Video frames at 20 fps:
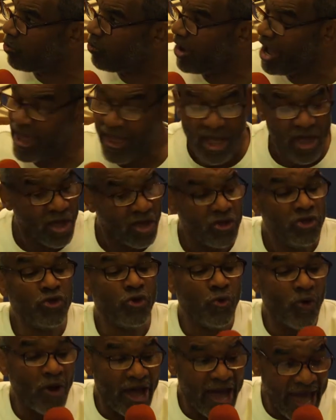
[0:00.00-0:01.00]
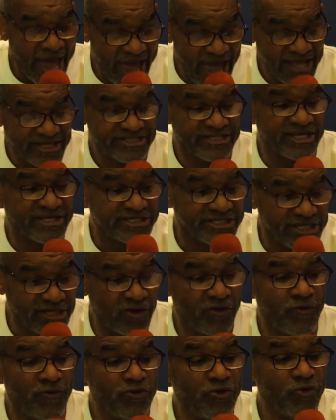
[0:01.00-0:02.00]
away. You ask
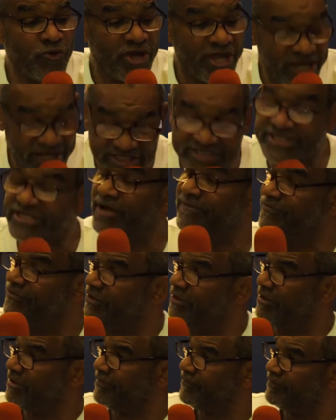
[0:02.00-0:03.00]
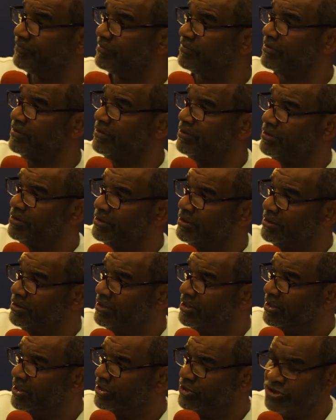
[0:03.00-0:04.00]
until you hear something.
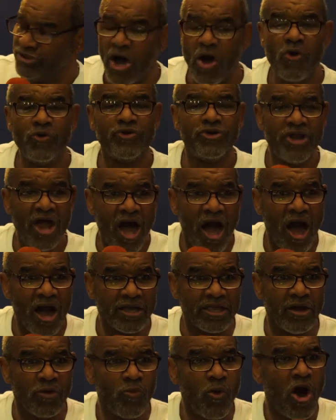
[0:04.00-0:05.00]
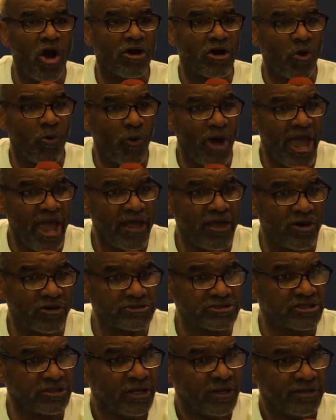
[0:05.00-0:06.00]
Don't knock and walk away
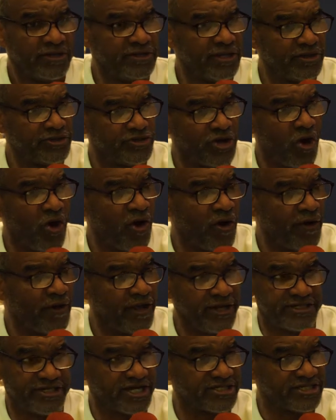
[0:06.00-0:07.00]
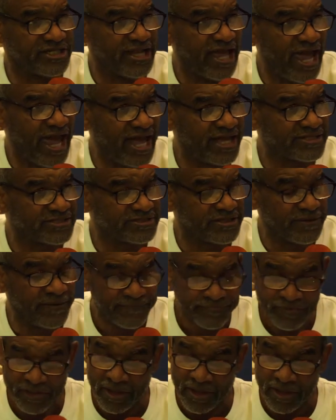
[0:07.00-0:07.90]
because the door he doesn't answer.